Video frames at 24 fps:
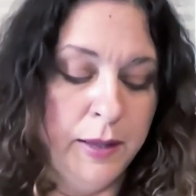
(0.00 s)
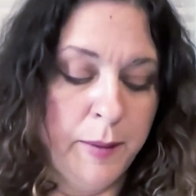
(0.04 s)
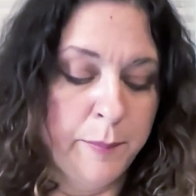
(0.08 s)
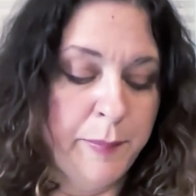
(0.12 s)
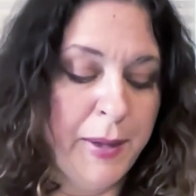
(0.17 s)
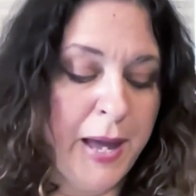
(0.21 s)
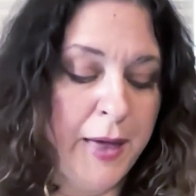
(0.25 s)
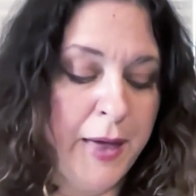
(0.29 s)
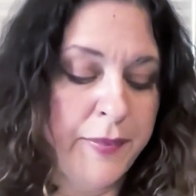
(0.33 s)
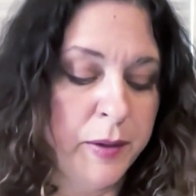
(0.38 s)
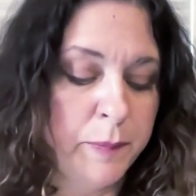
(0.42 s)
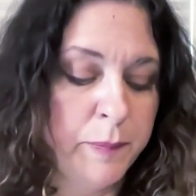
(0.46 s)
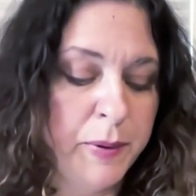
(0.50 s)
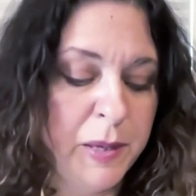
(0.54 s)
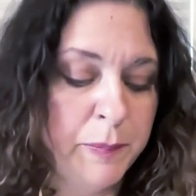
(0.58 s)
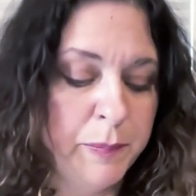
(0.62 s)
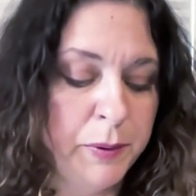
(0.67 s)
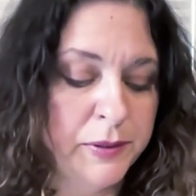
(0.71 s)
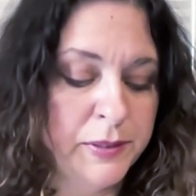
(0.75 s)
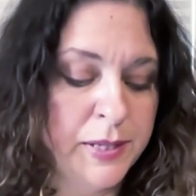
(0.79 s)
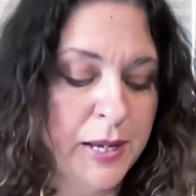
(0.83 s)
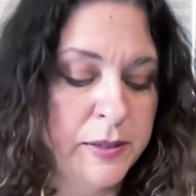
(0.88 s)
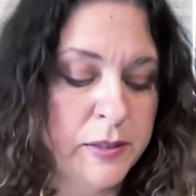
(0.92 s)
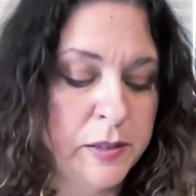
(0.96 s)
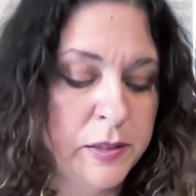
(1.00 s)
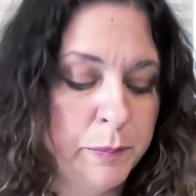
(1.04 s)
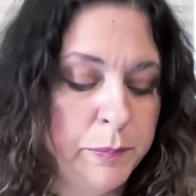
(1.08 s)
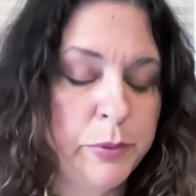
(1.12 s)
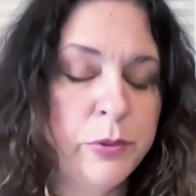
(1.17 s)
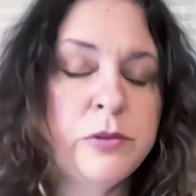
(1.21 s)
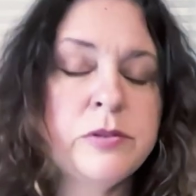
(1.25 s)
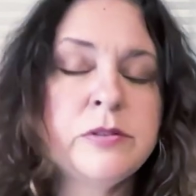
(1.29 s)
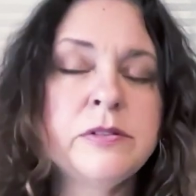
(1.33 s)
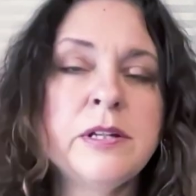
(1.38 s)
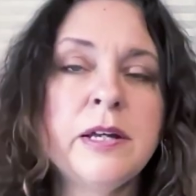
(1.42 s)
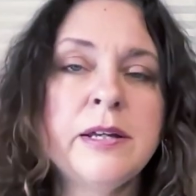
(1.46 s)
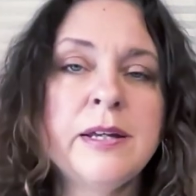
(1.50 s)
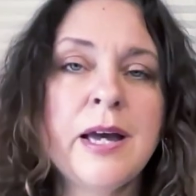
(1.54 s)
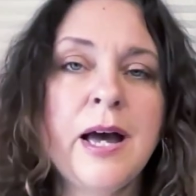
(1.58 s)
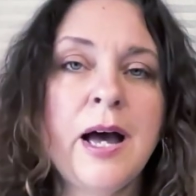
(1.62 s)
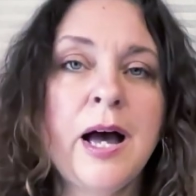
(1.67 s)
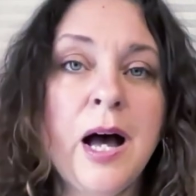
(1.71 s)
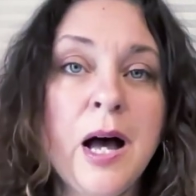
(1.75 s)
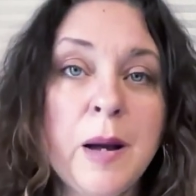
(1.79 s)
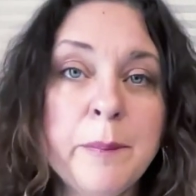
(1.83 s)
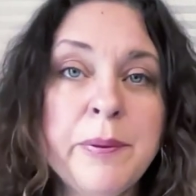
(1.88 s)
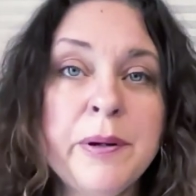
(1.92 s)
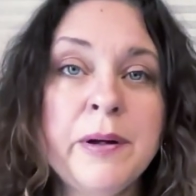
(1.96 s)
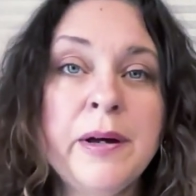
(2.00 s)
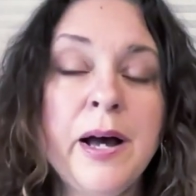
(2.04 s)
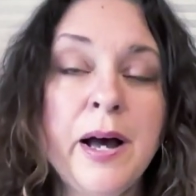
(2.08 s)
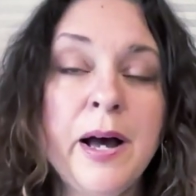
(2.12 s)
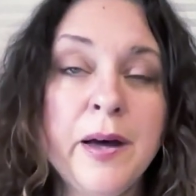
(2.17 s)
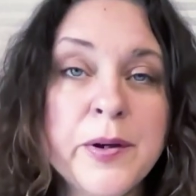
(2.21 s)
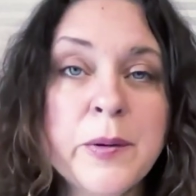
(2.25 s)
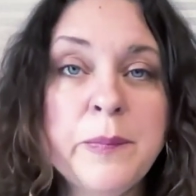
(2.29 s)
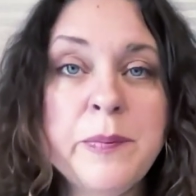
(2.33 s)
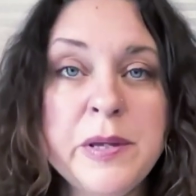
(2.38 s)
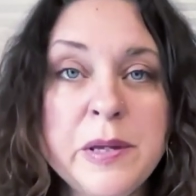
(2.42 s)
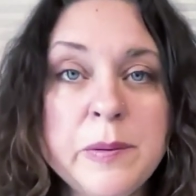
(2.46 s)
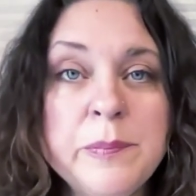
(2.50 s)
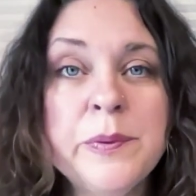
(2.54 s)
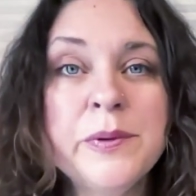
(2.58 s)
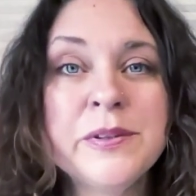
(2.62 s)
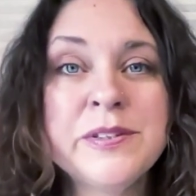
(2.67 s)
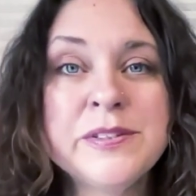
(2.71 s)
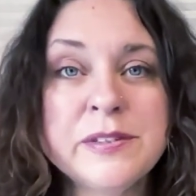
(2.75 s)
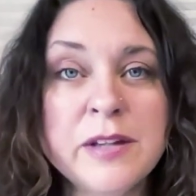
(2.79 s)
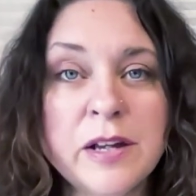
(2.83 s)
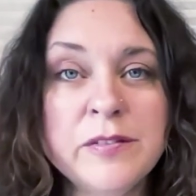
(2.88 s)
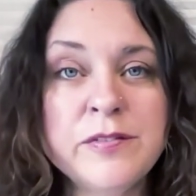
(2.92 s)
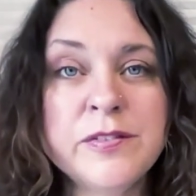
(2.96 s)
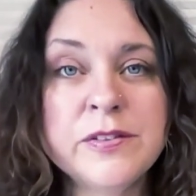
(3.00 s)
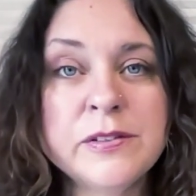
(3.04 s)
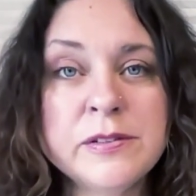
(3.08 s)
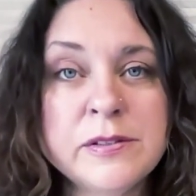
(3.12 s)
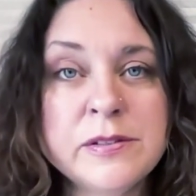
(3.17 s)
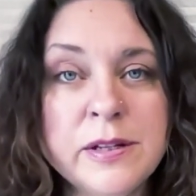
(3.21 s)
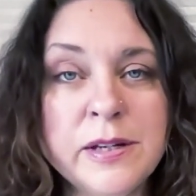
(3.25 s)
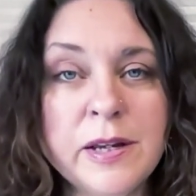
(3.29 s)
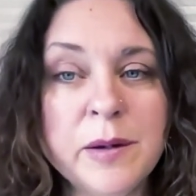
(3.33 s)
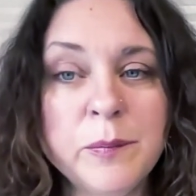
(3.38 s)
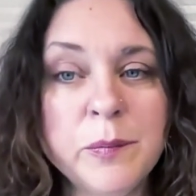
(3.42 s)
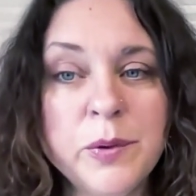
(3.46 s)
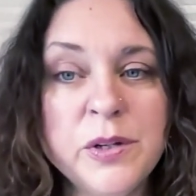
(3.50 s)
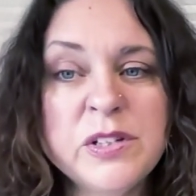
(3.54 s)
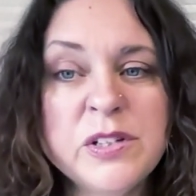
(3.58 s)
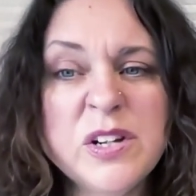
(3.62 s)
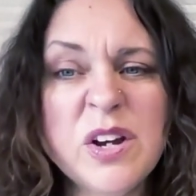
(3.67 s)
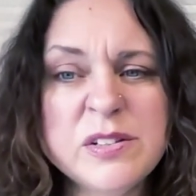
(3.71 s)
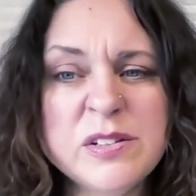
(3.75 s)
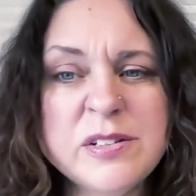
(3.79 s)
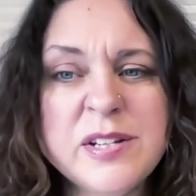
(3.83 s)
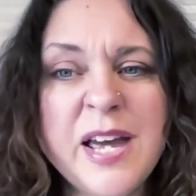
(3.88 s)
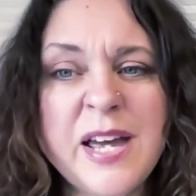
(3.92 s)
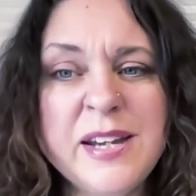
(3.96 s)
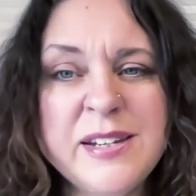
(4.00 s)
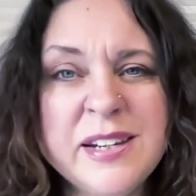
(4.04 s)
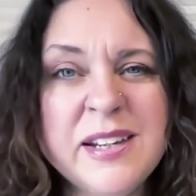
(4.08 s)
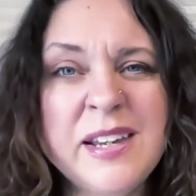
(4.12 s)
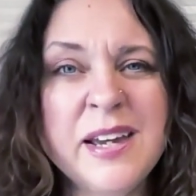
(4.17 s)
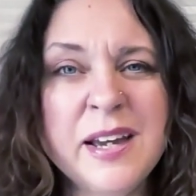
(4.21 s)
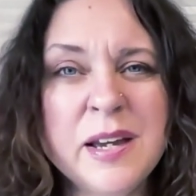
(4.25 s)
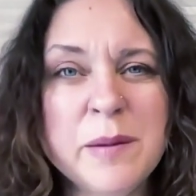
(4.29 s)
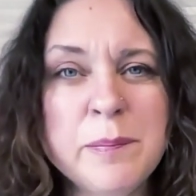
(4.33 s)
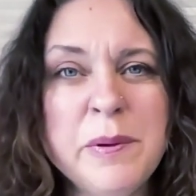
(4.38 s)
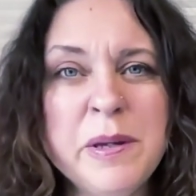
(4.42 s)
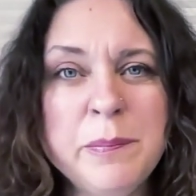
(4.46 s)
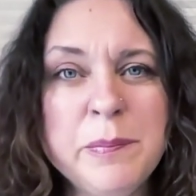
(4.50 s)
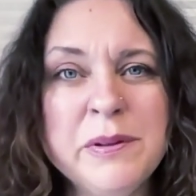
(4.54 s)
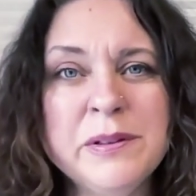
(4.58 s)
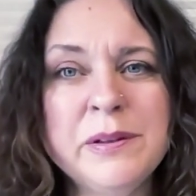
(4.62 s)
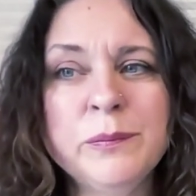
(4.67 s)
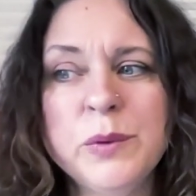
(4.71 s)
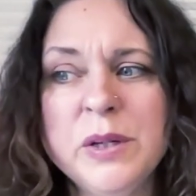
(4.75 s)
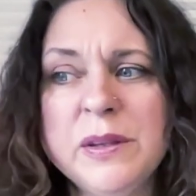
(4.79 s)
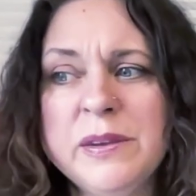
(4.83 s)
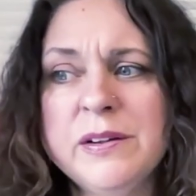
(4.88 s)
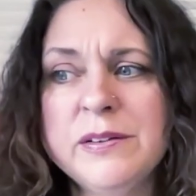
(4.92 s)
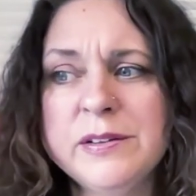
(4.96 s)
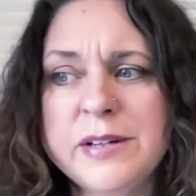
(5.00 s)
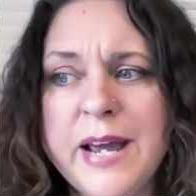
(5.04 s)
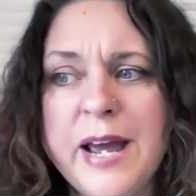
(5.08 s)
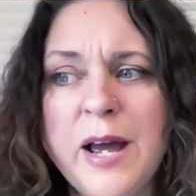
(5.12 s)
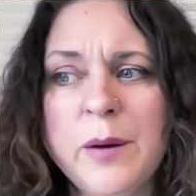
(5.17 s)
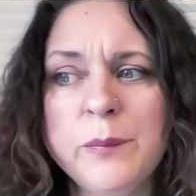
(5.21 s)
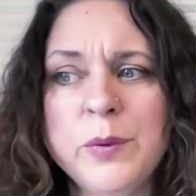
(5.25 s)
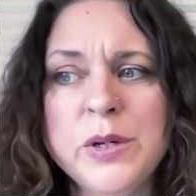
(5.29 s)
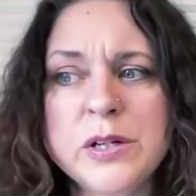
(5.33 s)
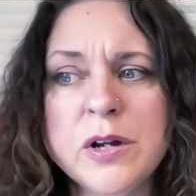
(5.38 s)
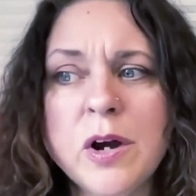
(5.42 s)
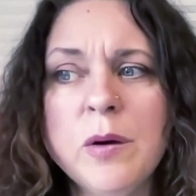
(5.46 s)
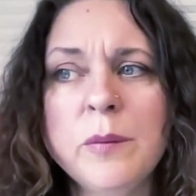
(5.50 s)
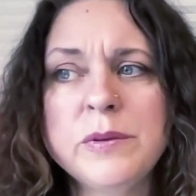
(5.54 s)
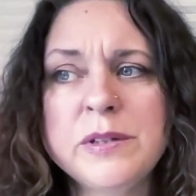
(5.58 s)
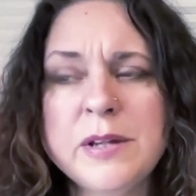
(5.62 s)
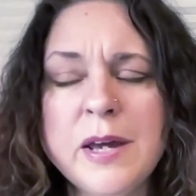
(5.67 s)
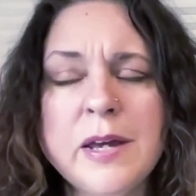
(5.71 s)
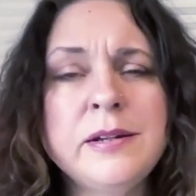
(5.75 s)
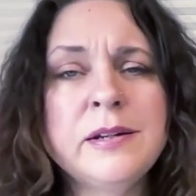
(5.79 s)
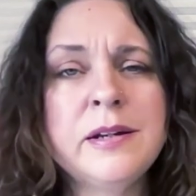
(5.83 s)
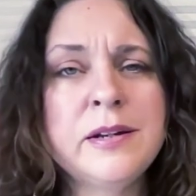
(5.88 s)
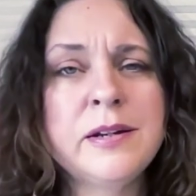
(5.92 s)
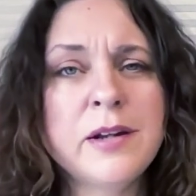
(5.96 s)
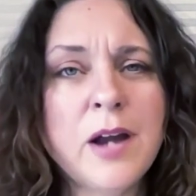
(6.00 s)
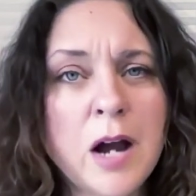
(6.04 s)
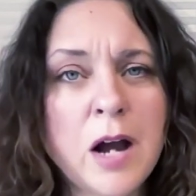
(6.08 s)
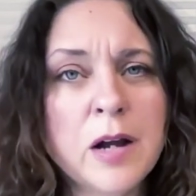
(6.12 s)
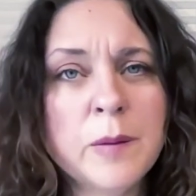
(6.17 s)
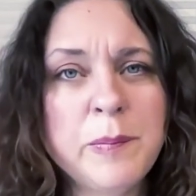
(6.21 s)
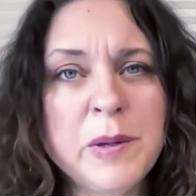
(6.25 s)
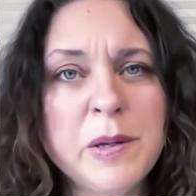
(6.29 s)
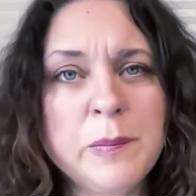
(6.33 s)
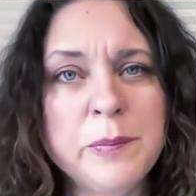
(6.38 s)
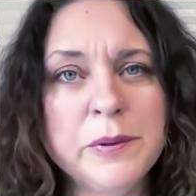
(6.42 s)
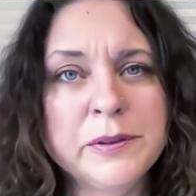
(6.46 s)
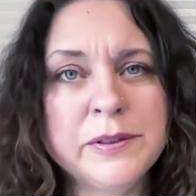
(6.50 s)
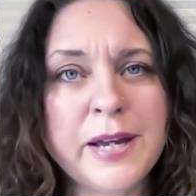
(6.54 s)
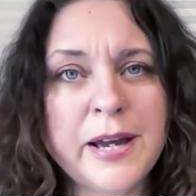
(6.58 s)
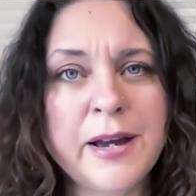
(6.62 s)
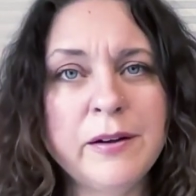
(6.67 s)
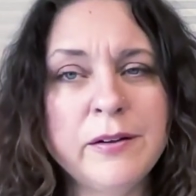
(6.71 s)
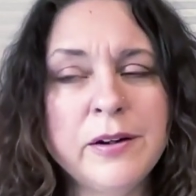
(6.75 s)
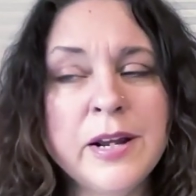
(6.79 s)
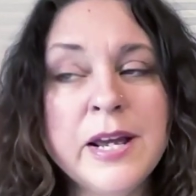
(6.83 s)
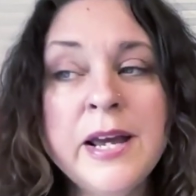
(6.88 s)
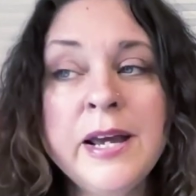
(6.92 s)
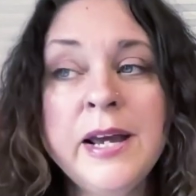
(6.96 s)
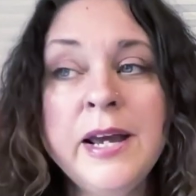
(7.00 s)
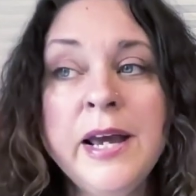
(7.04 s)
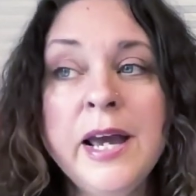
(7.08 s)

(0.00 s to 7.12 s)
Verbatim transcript: Empathic people tend to boost up other people's self-esteem. We don't tend to kick people when they're down. We don't tend to knock people down.